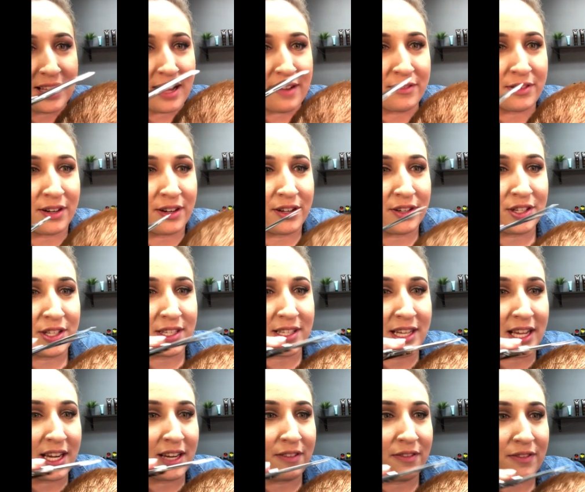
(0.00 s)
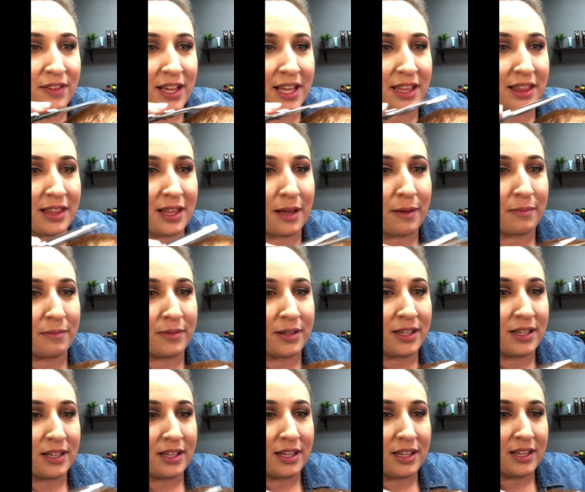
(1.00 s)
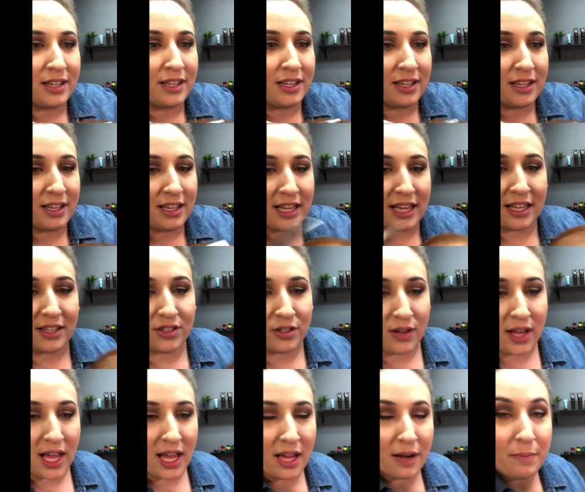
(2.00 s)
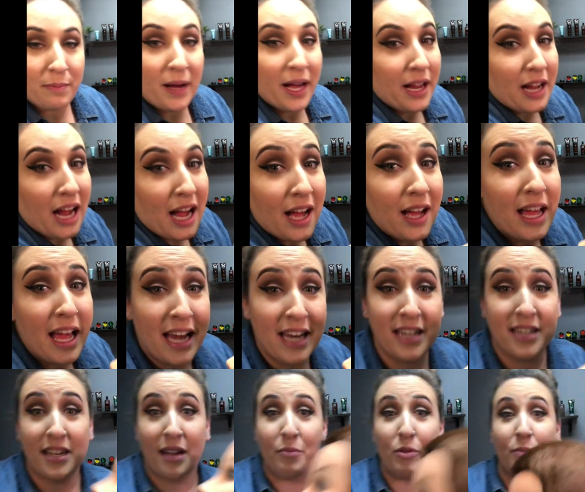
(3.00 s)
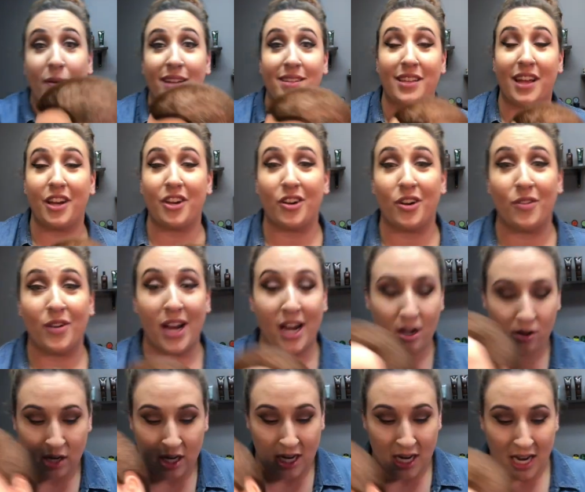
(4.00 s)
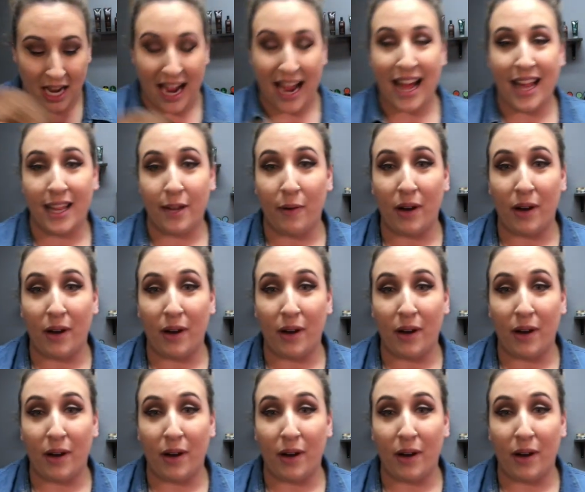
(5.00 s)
after and just kind of hit them as you can. But anytime you buzz cut your own hair, I highly